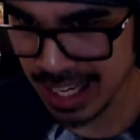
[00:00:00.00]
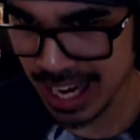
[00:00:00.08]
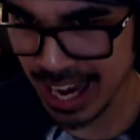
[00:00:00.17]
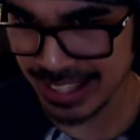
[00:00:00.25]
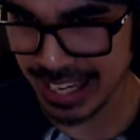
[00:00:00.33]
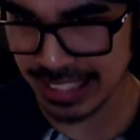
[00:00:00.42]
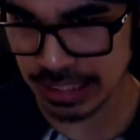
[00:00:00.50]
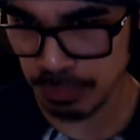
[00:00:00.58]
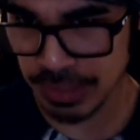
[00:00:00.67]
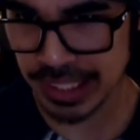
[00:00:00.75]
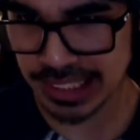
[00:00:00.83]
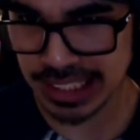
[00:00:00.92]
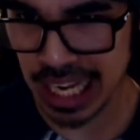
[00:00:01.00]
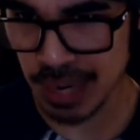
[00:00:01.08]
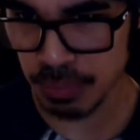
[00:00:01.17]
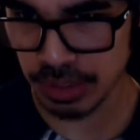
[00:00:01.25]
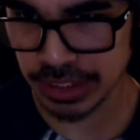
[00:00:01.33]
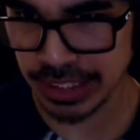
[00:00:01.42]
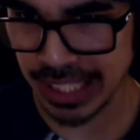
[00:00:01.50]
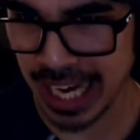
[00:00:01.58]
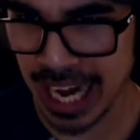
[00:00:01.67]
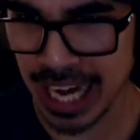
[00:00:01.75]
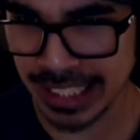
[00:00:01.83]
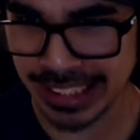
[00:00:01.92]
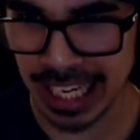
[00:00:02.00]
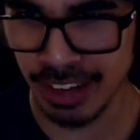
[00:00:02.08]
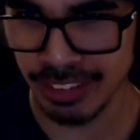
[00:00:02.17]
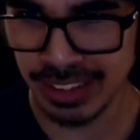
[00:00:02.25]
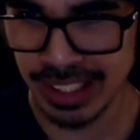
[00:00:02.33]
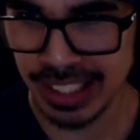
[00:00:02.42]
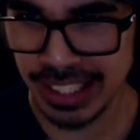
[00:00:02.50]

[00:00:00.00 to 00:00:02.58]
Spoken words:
and has a pit stop where she hangs out